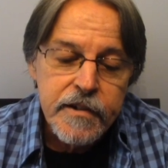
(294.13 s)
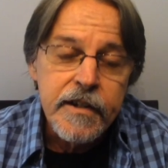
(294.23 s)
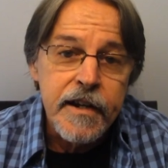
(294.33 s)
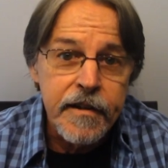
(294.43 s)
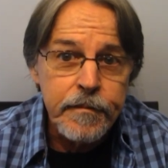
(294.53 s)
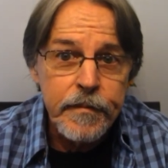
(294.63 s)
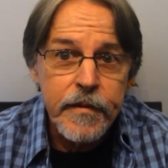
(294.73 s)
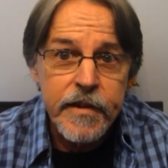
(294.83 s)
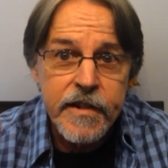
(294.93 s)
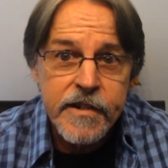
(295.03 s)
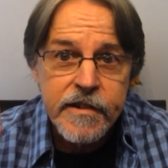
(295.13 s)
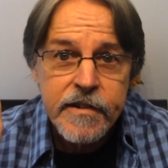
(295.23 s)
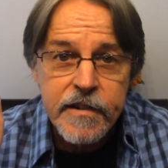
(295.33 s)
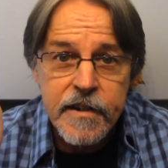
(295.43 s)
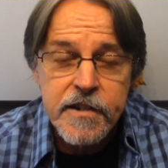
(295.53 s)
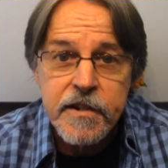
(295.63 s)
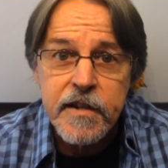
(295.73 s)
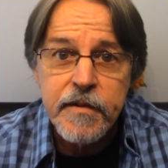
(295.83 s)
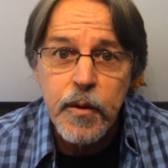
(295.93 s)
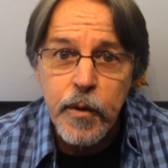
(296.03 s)
And this is a
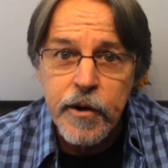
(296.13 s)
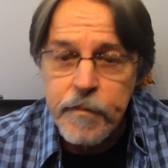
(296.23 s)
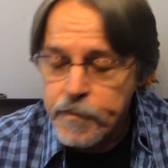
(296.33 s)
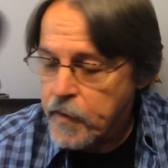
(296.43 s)
definite winner.